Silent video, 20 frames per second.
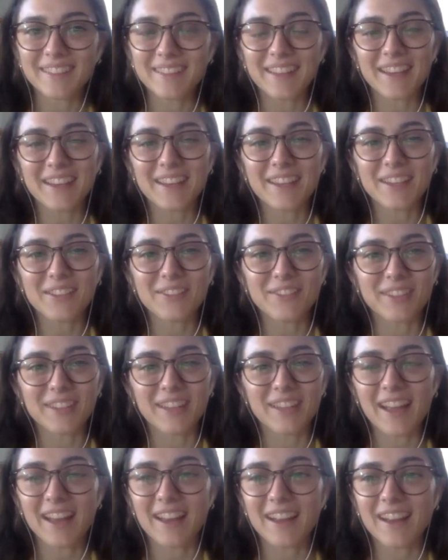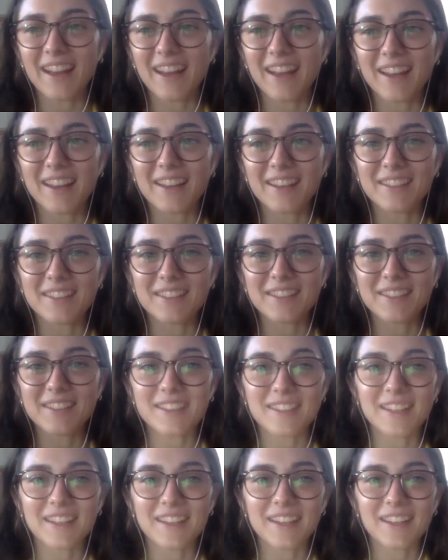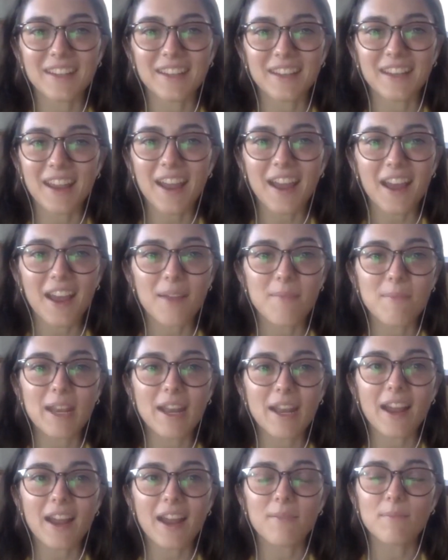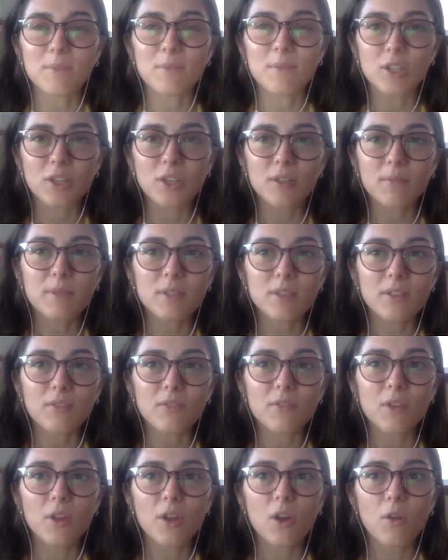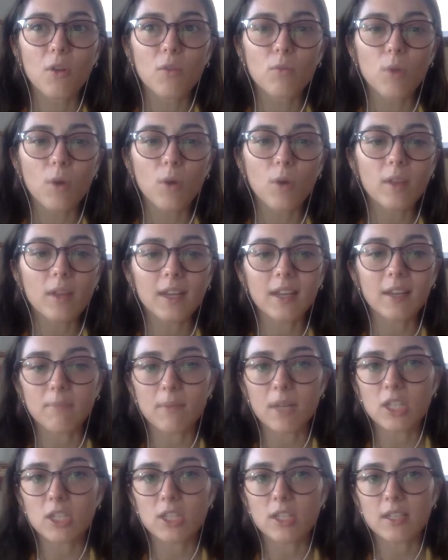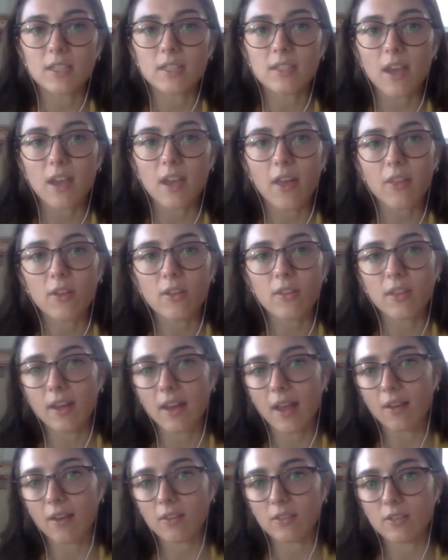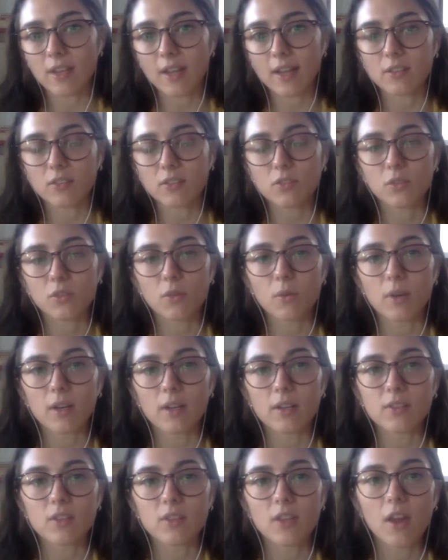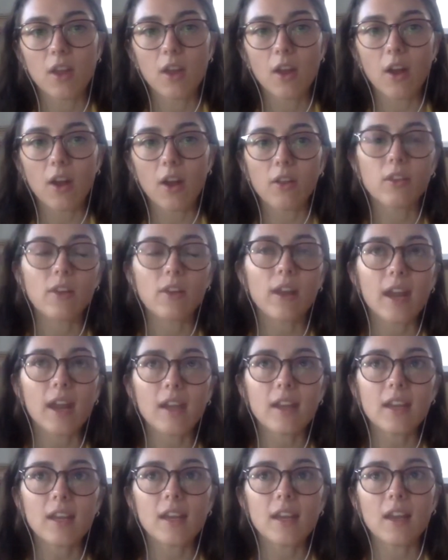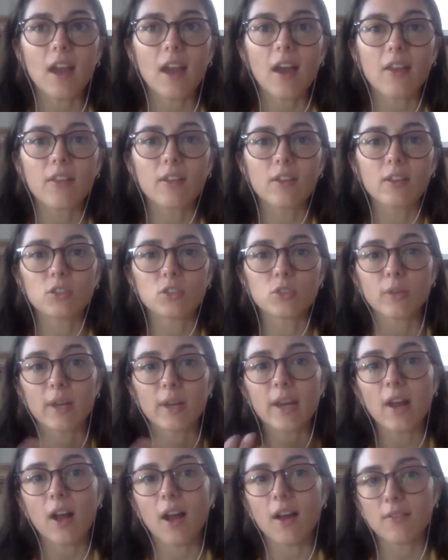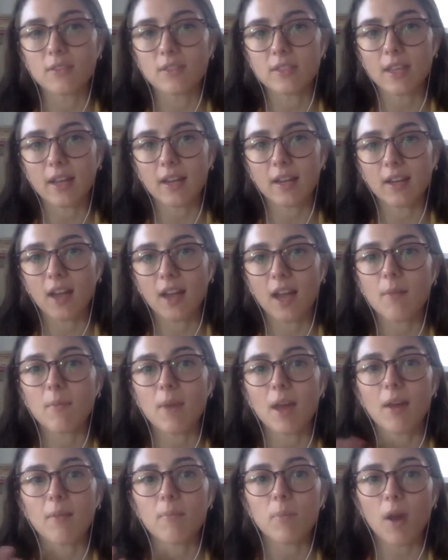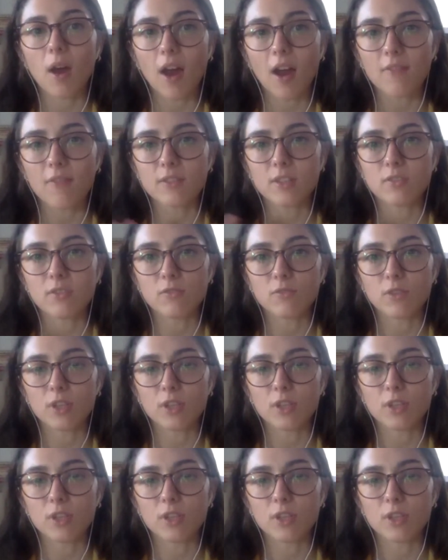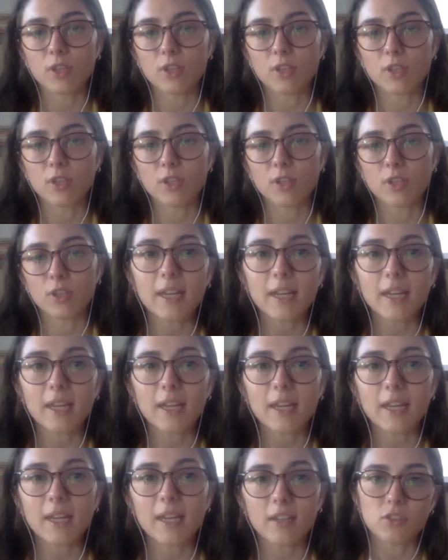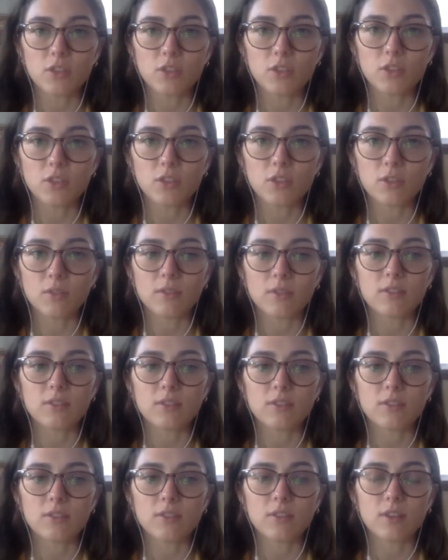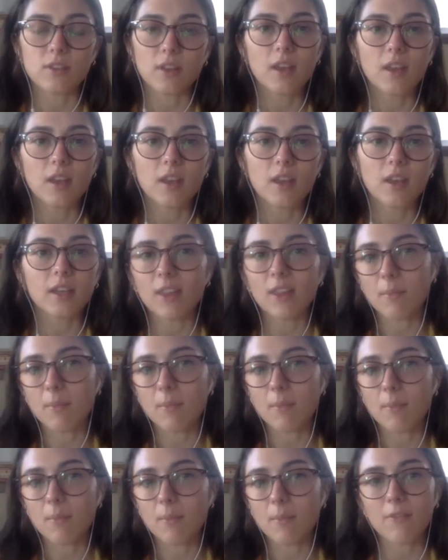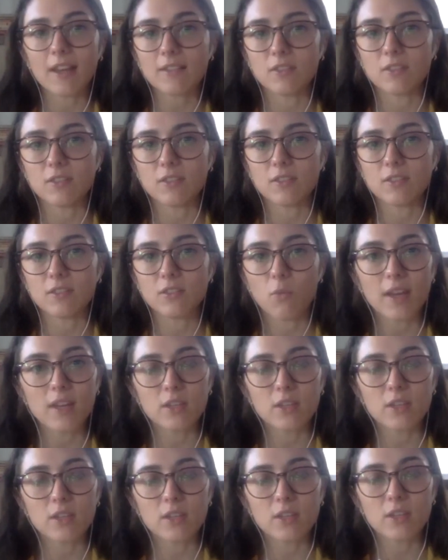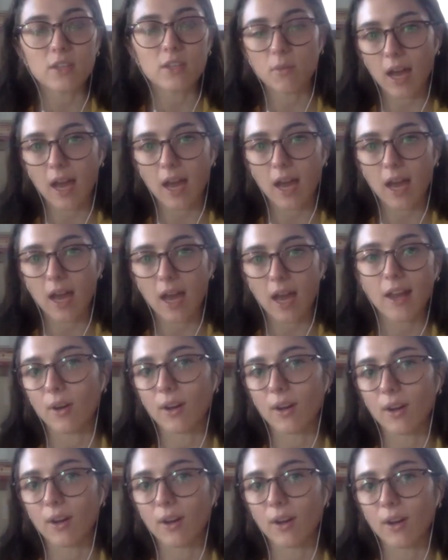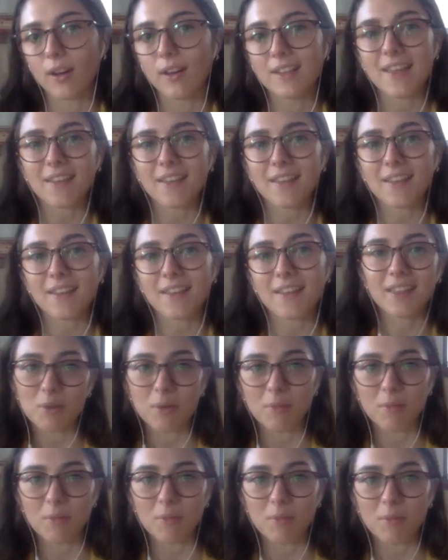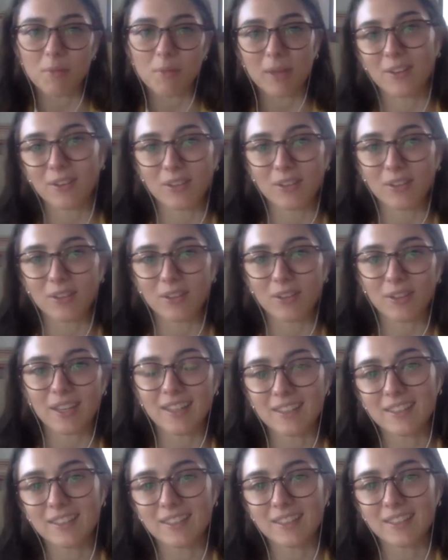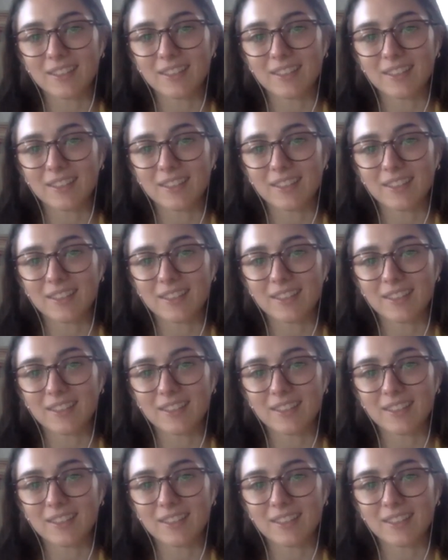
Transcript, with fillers: Thank you for that. And yeah, I mean, in terms of rolling admissions, other than LSAT scores, are there any other trade-offs that come up often for you when you're speaking to students as to giving them advice as to when to apply or telling them to apply early?